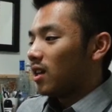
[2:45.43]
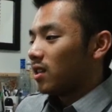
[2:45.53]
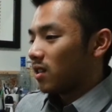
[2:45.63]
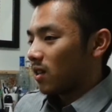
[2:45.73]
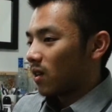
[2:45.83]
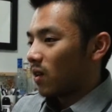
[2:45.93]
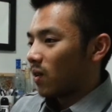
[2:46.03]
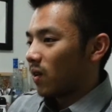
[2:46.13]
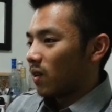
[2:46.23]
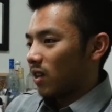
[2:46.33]

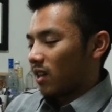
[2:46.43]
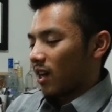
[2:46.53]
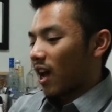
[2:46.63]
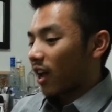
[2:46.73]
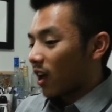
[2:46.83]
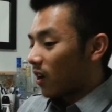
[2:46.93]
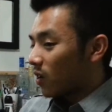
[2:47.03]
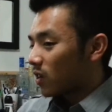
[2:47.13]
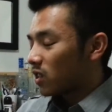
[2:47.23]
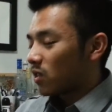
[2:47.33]
So I got
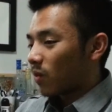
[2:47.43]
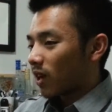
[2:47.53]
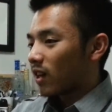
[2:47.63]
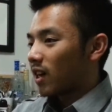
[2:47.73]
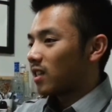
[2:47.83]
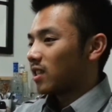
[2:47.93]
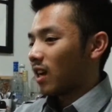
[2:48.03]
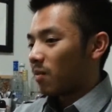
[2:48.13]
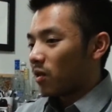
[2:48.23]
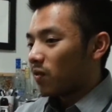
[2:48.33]
noticed and recognized, and
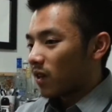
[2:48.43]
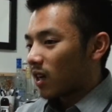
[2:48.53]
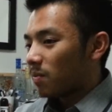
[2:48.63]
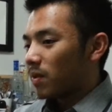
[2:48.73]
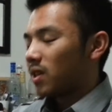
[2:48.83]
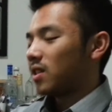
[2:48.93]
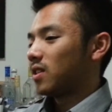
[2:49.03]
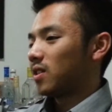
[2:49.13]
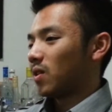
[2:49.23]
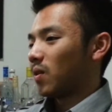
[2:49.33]
I moved up.
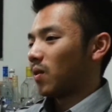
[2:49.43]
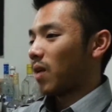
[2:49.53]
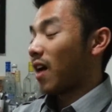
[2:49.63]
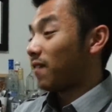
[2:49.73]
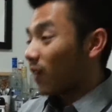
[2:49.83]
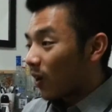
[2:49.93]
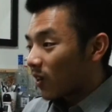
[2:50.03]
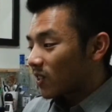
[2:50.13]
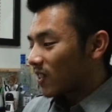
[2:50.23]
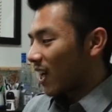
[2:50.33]
So at
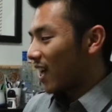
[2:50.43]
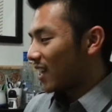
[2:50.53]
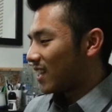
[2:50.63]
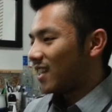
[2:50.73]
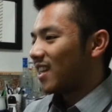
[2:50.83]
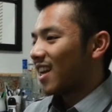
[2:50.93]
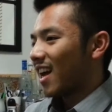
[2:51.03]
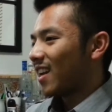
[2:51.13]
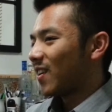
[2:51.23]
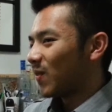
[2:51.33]
first, I
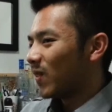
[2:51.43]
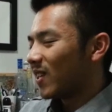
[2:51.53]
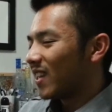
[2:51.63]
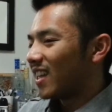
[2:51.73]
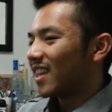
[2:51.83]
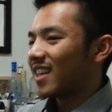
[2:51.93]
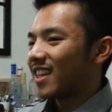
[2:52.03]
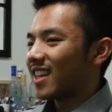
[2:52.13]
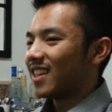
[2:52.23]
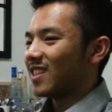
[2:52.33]
didn't really
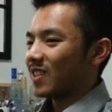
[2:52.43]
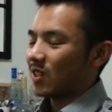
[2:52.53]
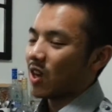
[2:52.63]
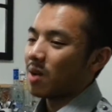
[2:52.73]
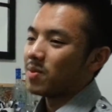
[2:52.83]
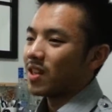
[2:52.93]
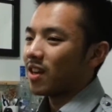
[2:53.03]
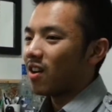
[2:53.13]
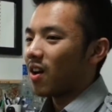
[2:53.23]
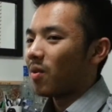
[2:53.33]
get into this job saying,
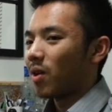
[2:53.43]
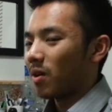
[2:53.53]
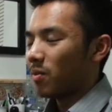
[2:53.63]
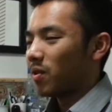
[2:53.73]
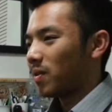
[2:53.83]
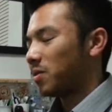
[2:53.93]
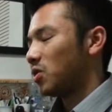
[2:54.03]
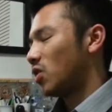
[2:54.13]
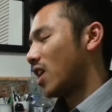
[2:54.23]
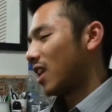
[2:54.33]
oh, I want to move up to
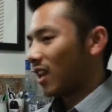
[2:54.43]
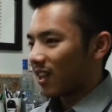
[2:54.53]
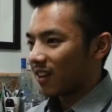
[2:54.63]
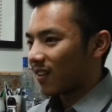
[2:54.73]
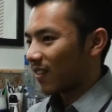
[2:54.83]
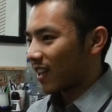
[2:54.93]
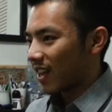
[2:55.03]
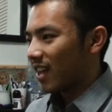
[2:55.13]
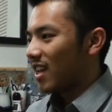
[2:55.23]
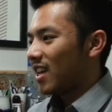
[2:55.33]
training and all
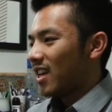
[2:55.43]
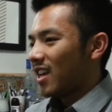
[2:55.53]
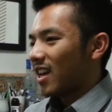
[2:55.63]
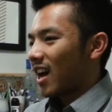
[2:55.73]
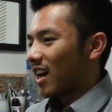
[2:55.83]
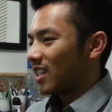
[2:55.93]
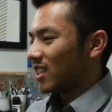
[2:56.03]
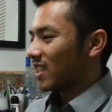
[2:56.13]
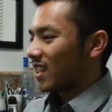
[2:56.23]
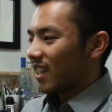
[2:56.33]
that. I
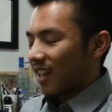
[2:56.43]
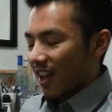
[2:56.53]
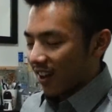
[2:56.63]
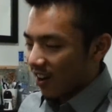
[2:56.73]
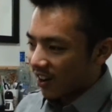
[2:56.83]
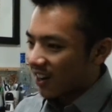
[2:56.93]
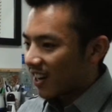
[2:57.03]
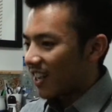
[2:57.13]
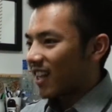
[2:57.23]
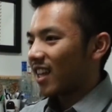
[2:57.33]
got in
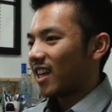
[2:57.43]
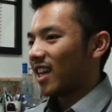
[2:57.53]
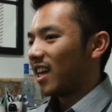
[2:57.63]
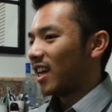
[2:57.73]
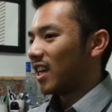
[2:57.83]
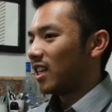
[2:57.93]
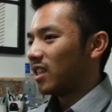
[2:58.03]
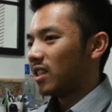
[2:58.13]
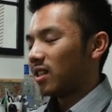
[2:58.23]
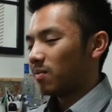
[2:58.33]
it, and
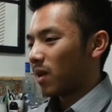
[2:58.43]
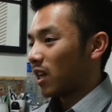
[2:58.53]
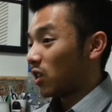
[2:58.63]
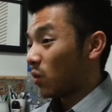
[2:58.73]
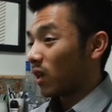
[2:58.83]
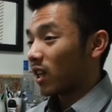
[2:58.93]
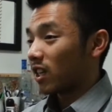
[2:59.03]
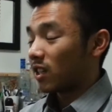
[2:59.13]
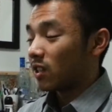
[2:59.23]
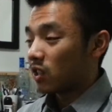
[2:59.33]
by doing a
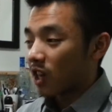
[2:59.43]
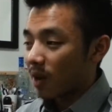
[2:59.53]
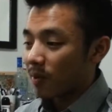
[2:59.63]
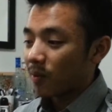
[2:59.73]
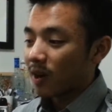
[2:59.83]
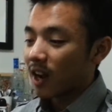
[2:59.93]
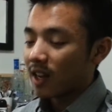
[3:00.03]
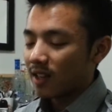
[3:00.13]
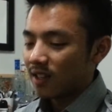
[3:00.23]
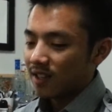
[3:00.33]
good job at what
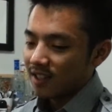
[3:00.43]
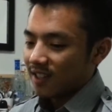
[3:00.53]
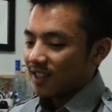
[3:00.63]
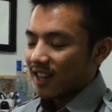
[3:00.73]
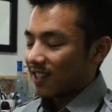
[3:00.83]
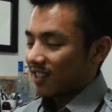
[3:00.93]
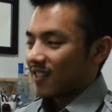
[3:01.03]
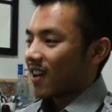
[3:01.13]
I just